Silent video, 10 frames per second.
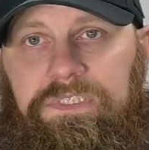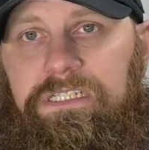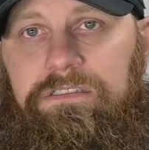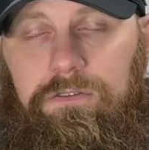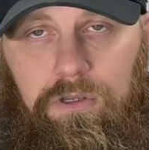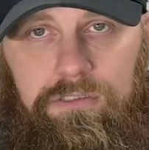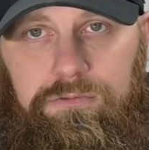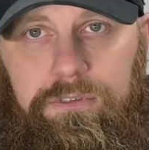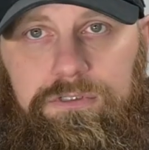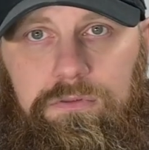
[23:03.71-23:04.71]
So long
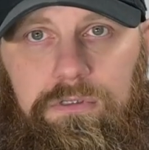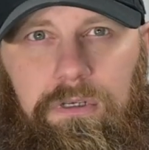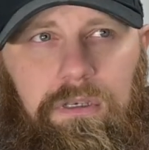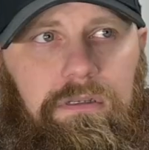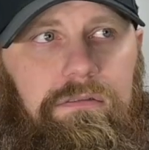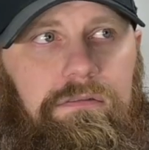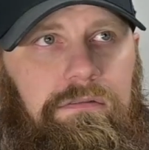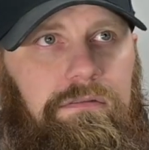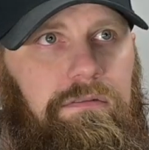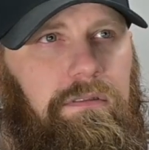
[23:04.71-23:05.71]
story short,
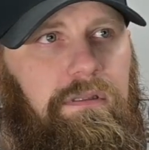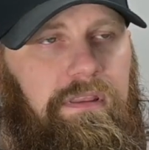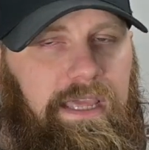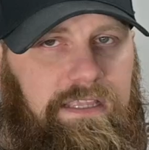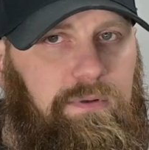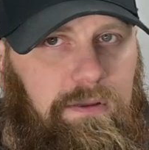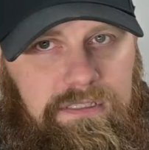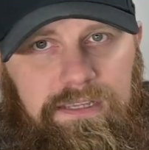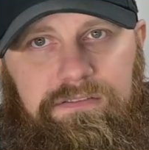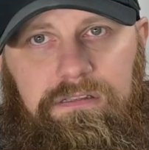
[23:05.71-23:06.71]
that's where I was
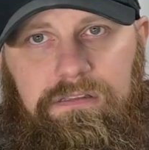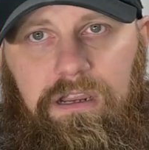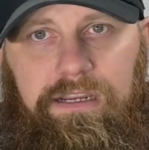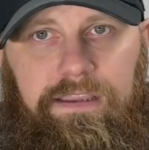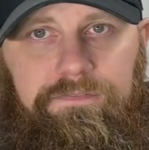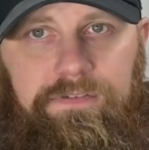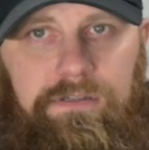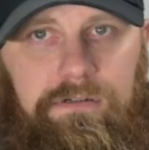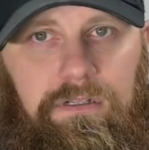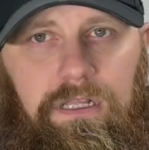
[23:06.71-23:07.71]
left in the dark, I feel.